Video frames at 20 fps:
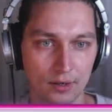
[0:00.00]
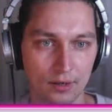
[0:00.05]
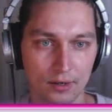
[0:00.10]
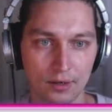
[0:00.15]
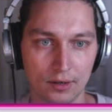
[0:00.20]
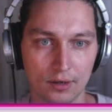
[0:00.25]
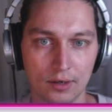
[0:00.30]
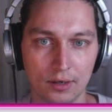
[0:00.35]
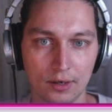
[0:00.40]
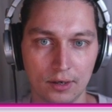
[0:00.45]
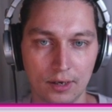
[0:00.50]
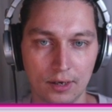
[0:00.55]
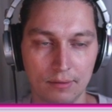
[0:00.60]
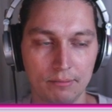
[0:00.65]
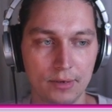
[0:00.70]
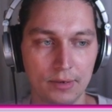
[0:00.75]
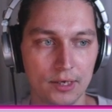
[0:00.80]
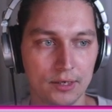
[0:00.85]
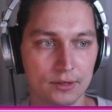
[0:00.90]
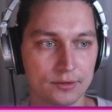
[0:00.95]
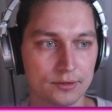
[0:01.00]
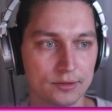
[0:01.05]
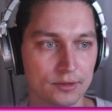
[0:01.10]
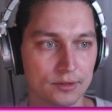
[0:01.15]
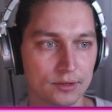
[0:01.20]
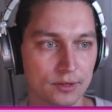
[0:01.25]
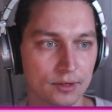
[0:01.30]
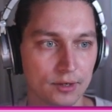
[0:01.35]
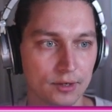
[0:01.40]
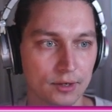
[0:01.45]
a bit
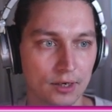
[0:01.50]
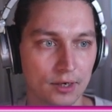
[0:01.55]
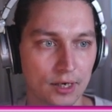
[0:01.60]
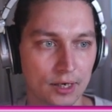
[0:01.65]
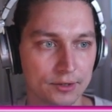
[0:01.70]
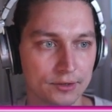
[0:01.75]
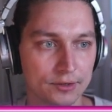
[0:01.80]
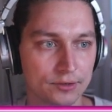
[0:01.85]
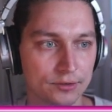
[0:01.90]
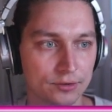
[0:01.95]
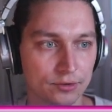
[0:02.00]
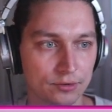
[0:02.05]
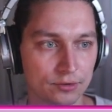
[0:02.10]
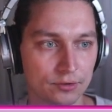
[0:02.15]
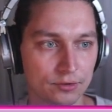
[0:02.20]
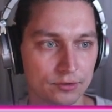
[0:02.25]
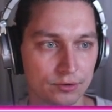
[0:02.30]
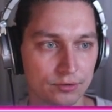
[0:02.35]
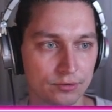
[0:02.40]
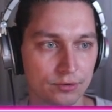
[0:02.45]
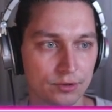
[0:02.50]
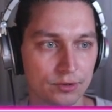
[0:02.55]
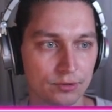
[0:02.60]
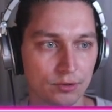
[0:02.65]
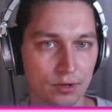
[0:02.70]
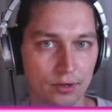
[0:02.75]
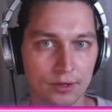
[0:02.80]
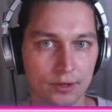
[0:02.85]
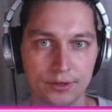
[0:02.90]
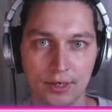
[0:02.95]
hard to do it
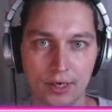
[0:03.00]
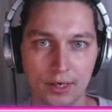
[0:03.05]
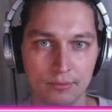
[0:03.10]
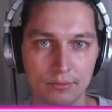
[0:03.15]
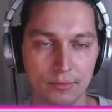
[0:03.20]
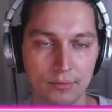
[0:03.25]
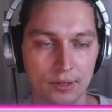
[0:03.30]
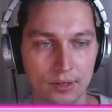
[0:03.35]
all the time